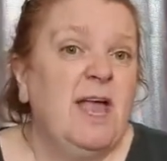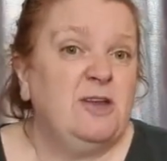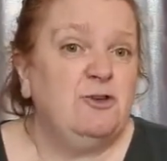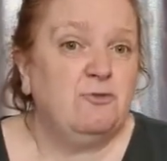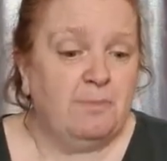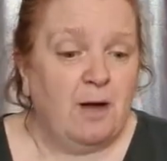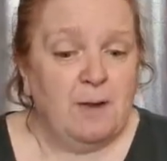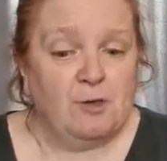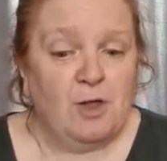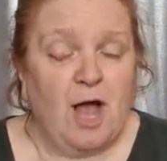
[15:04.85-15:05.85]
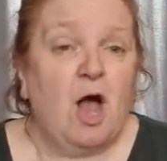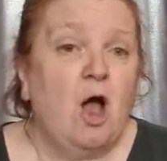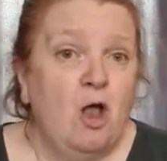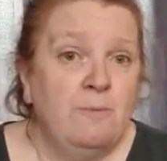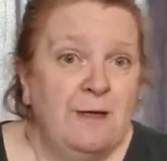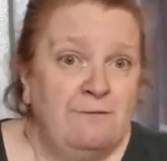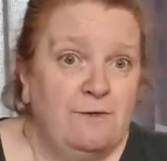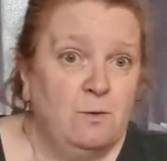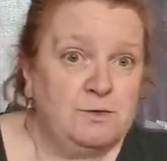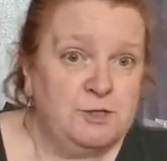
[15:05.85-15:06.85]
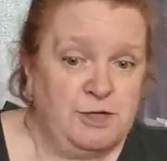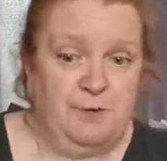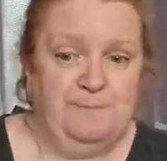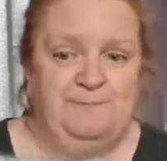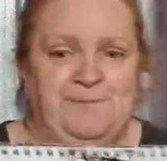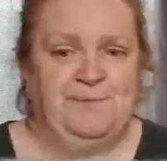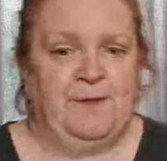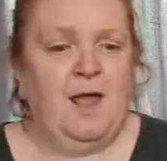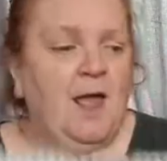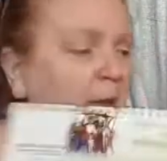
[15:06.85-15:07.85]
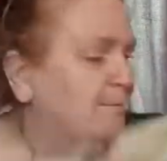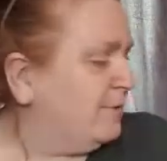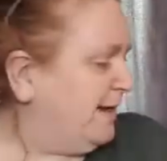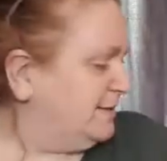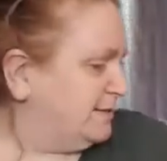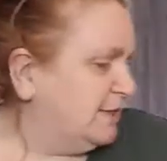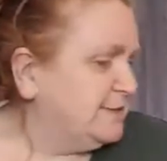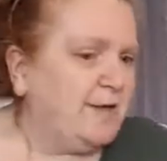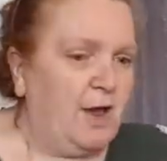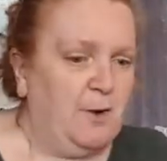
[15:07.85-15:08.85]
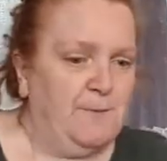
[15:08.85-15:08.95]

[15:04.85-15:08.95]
in your Bible at home if you want to. Brilliant. So